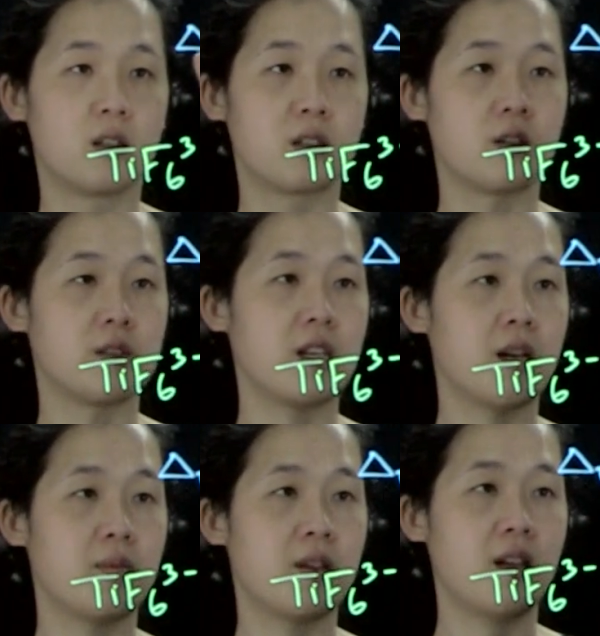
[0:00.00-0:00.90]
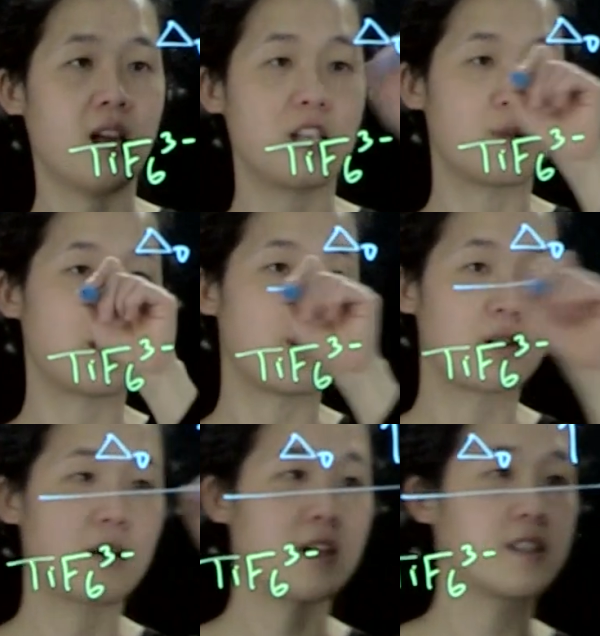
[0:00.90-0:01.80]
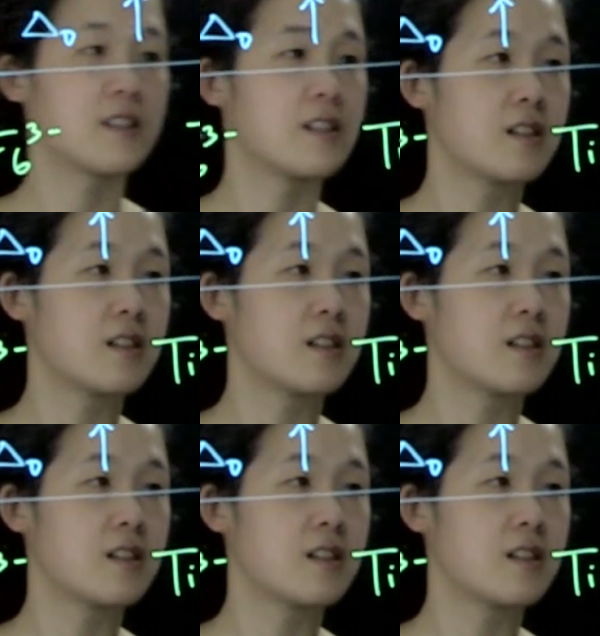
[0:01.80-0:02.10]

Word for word: goes up as we go across.